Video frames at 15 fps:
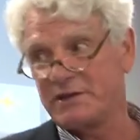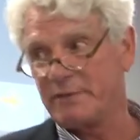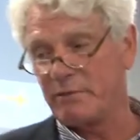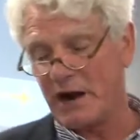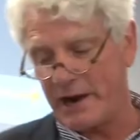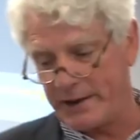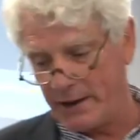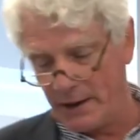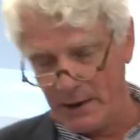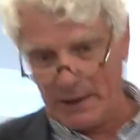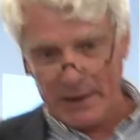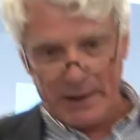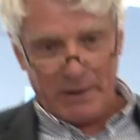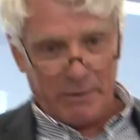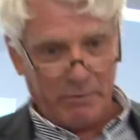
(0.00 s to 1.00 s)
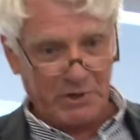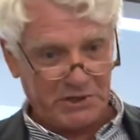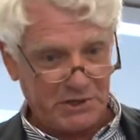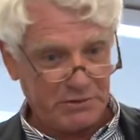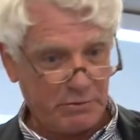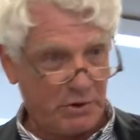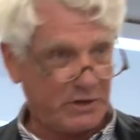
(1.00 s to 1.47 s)
SEBRAE,
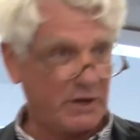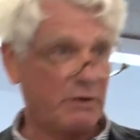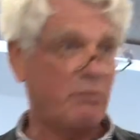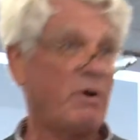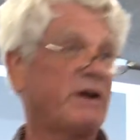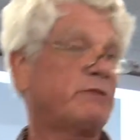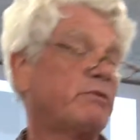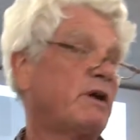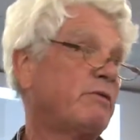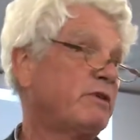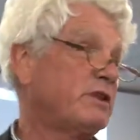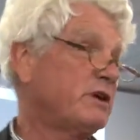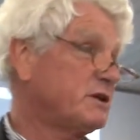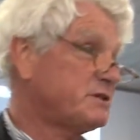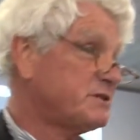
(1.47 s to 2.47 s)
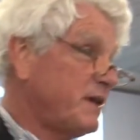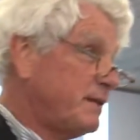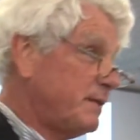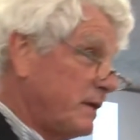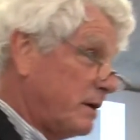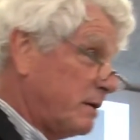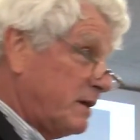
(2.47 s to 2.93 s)
which is working quite well with us
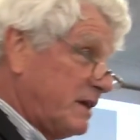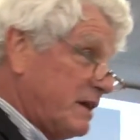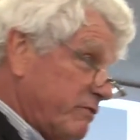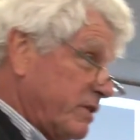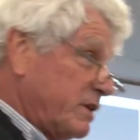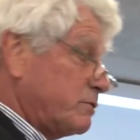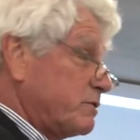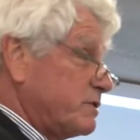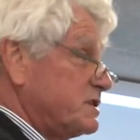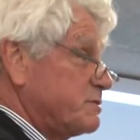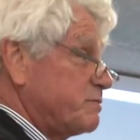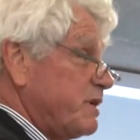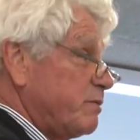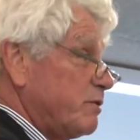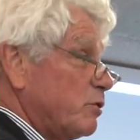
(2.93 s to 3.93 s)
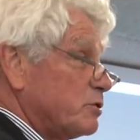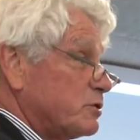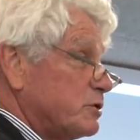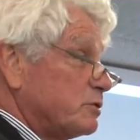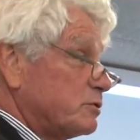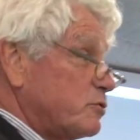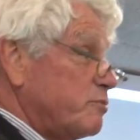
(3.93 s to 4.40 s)
and uh, giving to these people
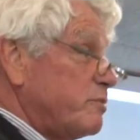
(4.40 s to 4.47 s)
also to